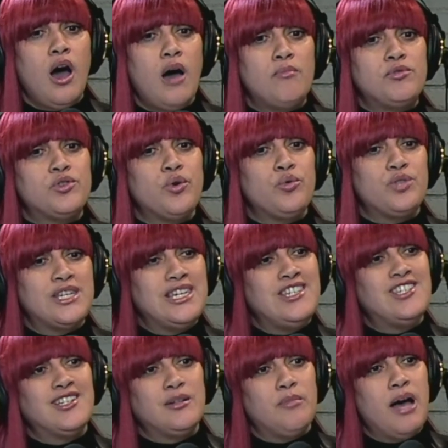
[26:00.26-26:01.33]
so
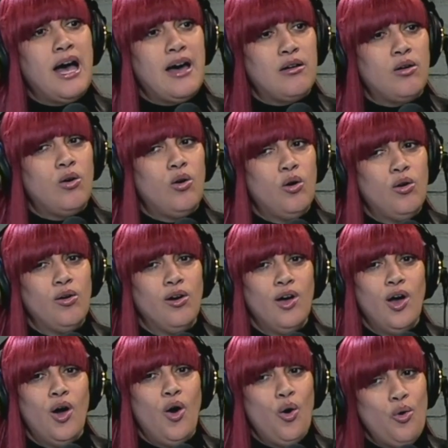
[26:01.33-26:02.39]
teaching him how to
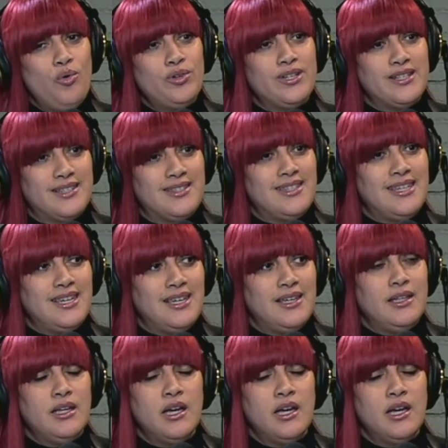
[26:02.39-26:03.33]
hold his seed,